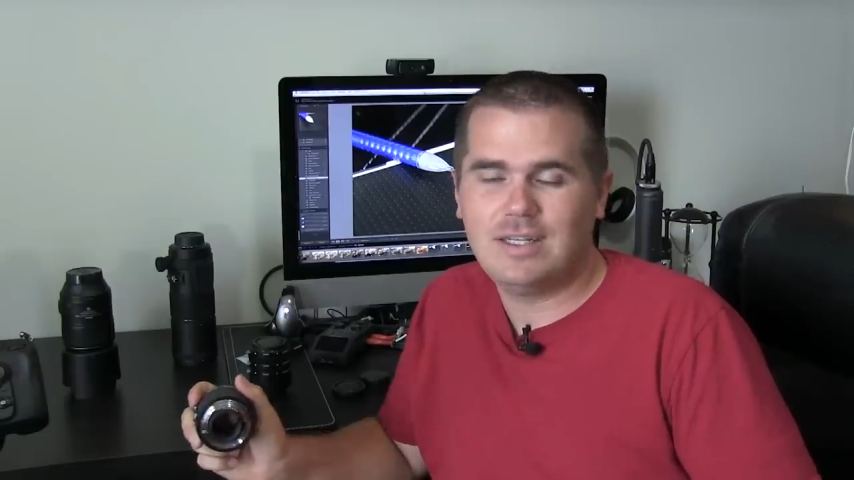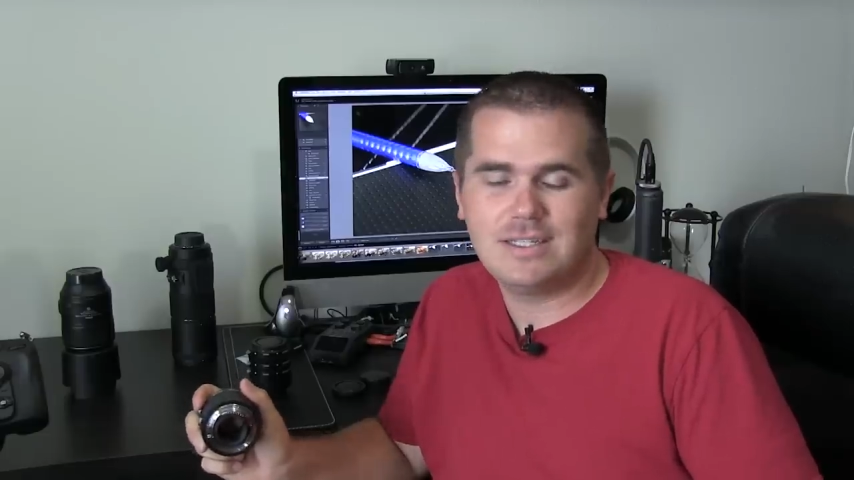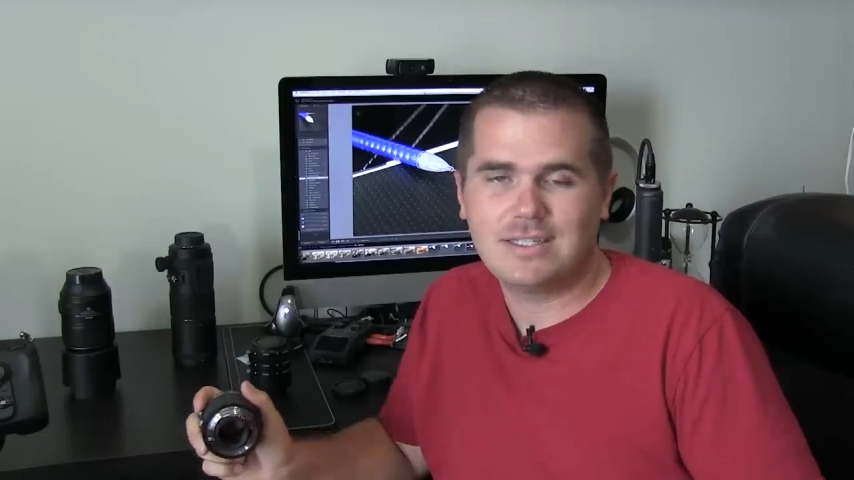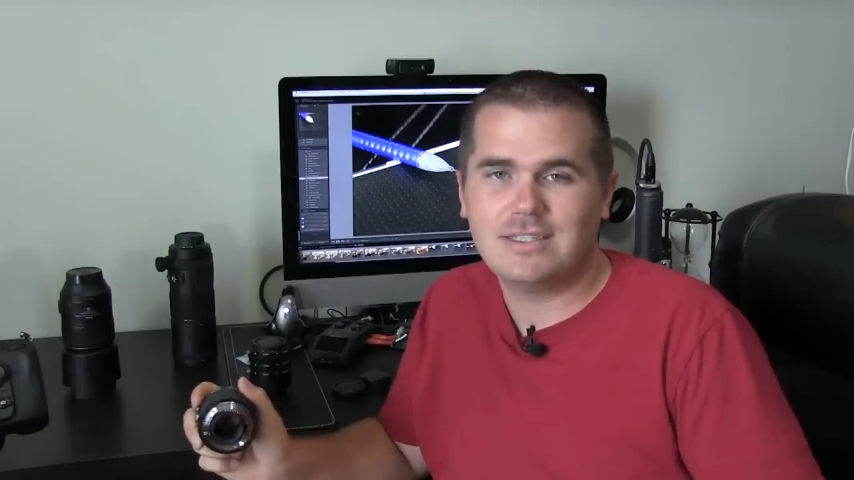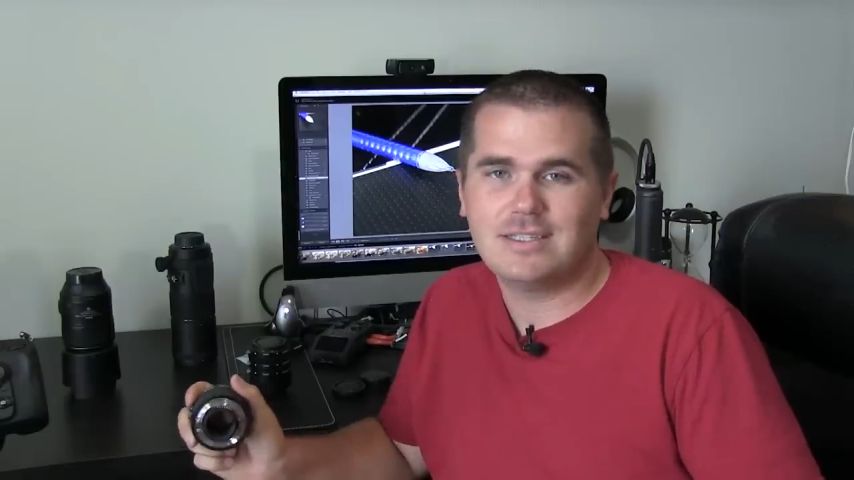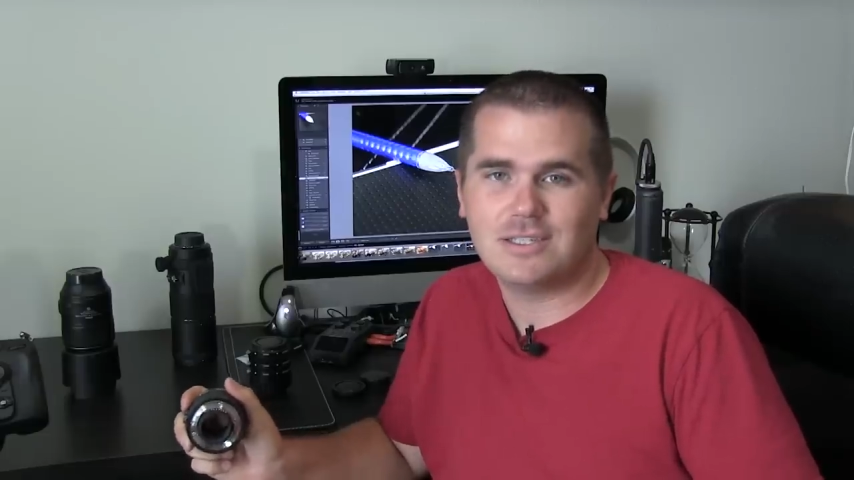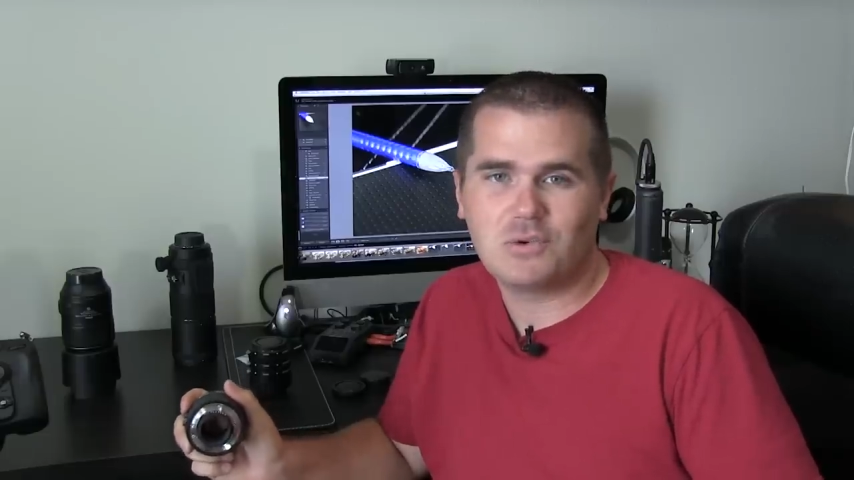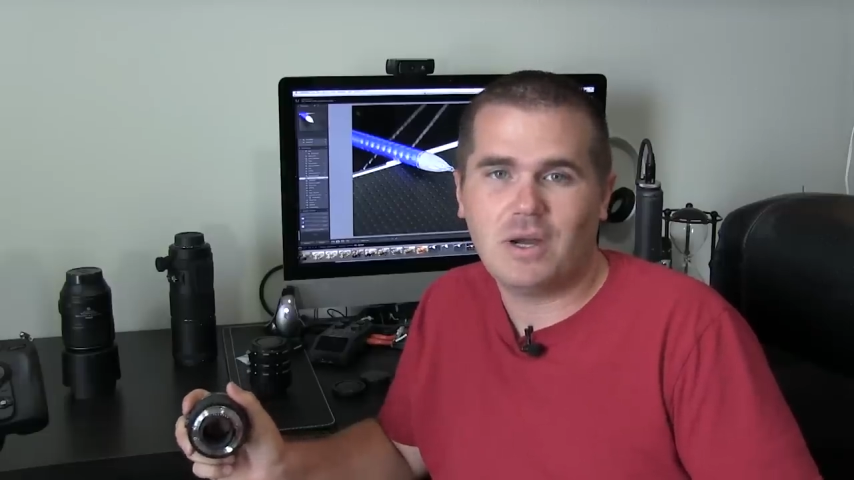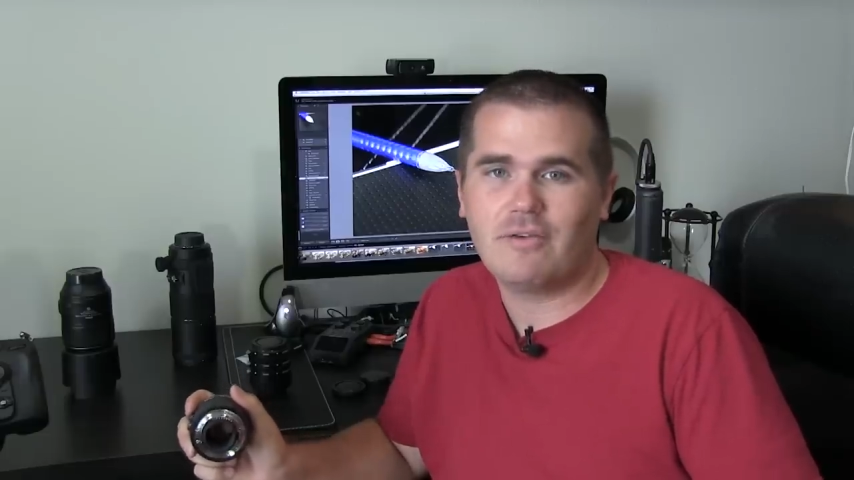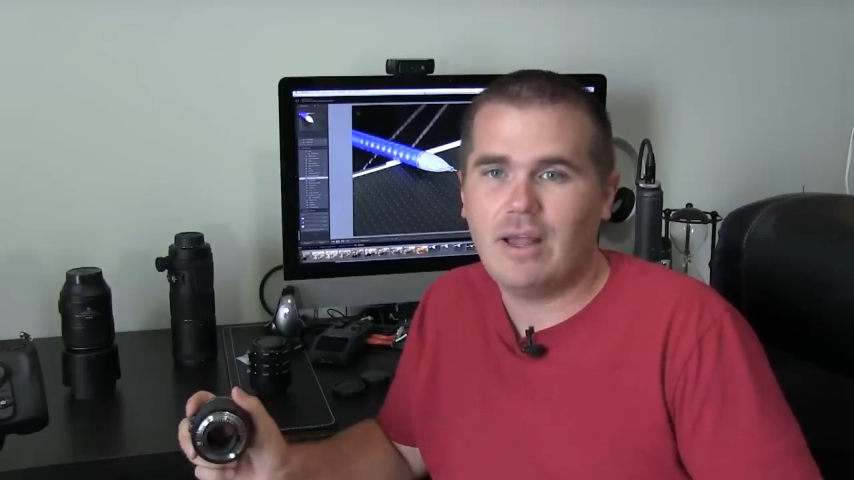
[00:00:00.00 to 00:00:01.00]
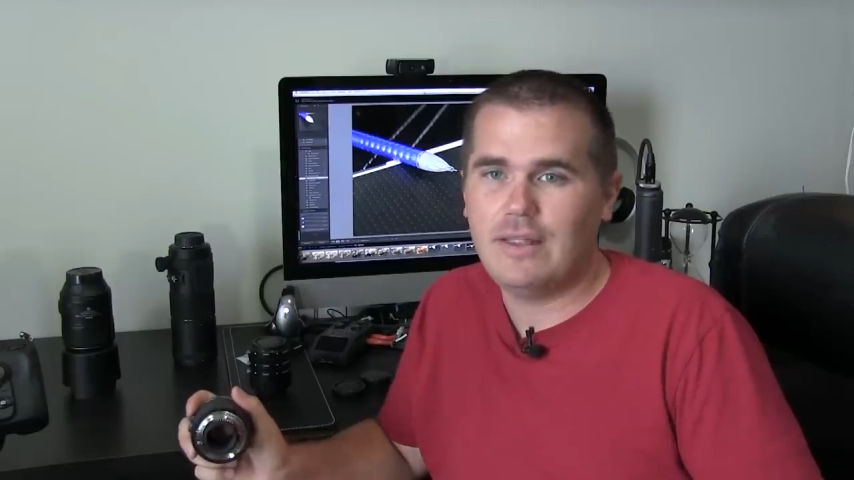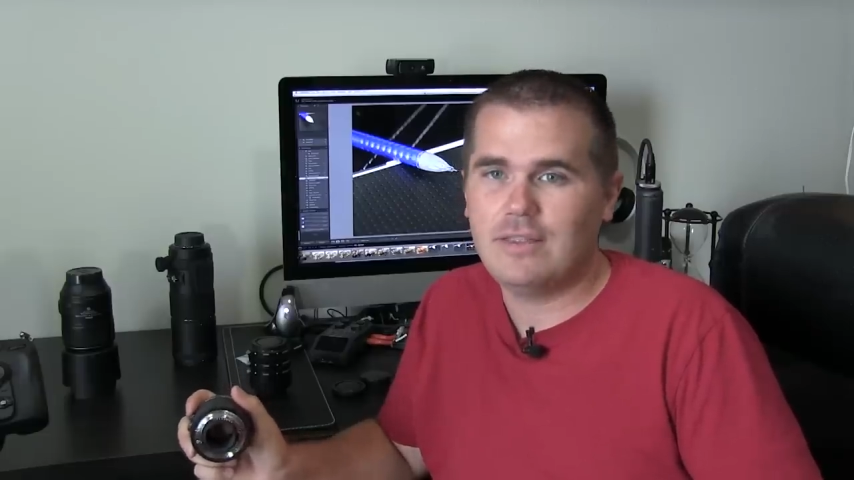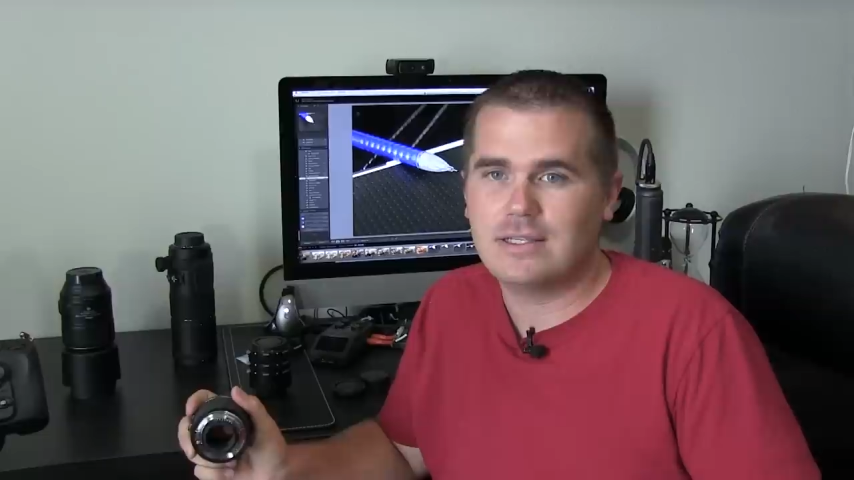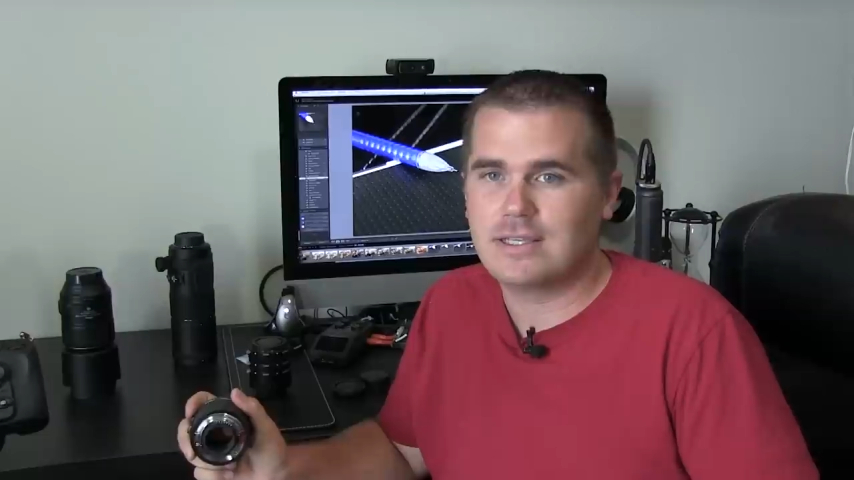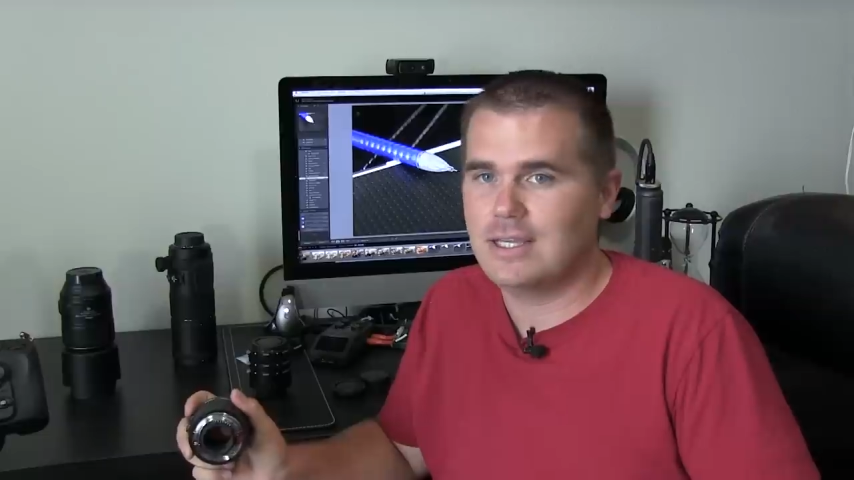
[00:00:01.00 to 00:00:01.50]
distances quite right,
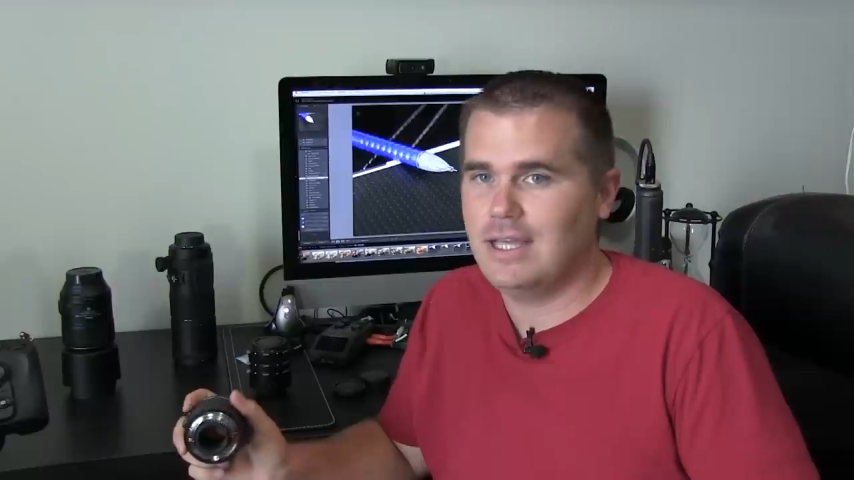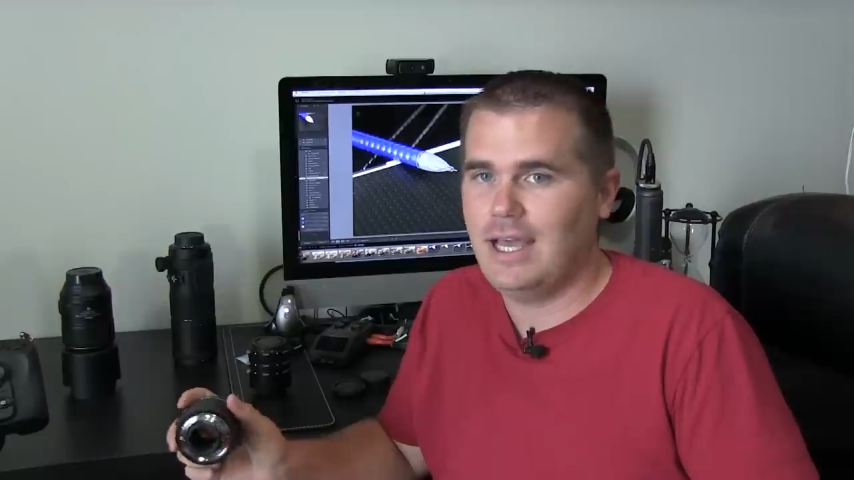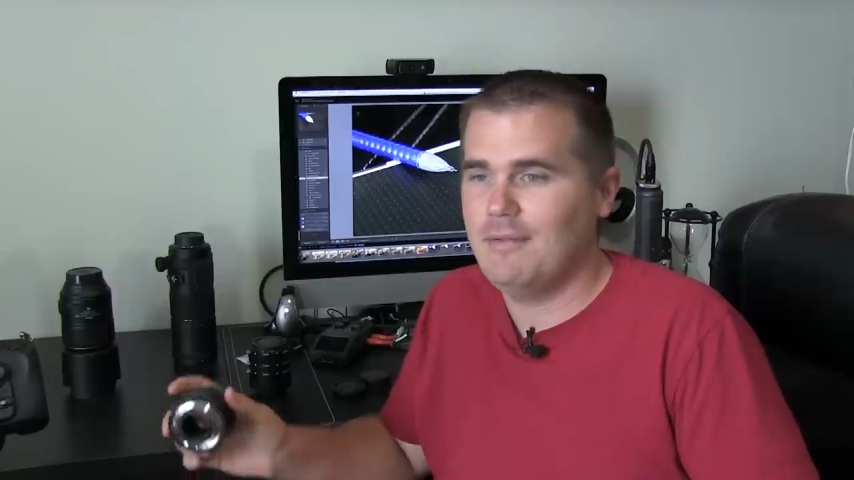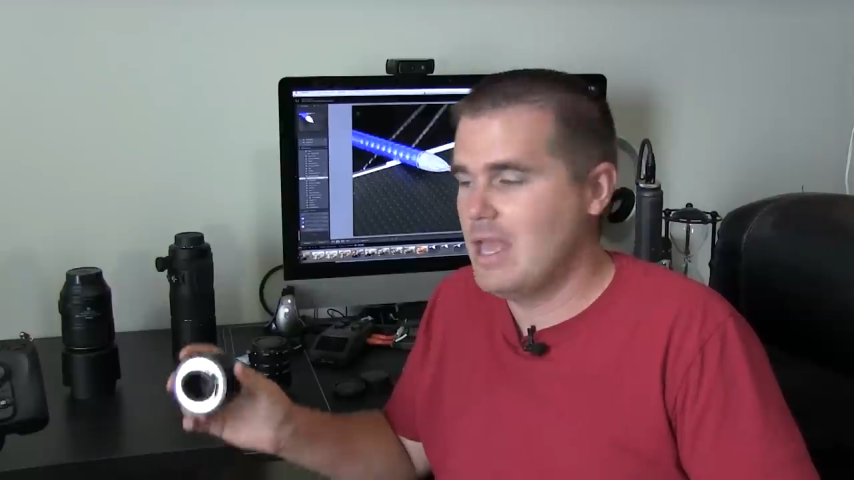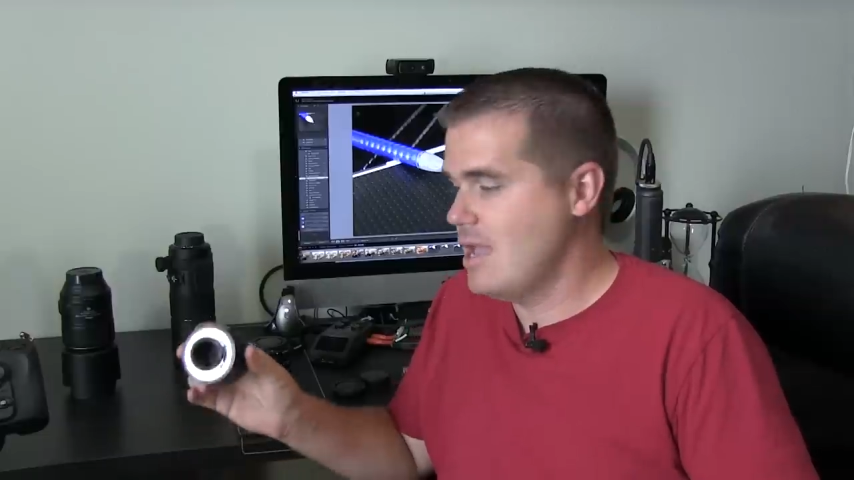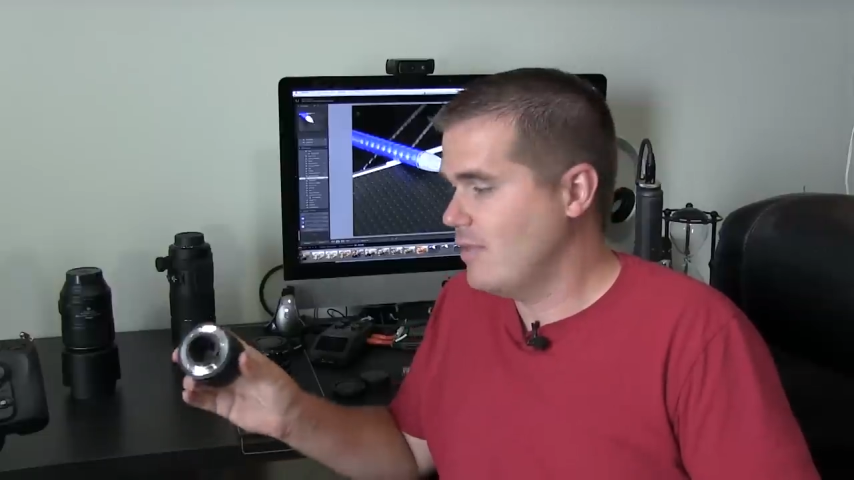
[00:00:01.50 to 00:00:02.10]
things like that.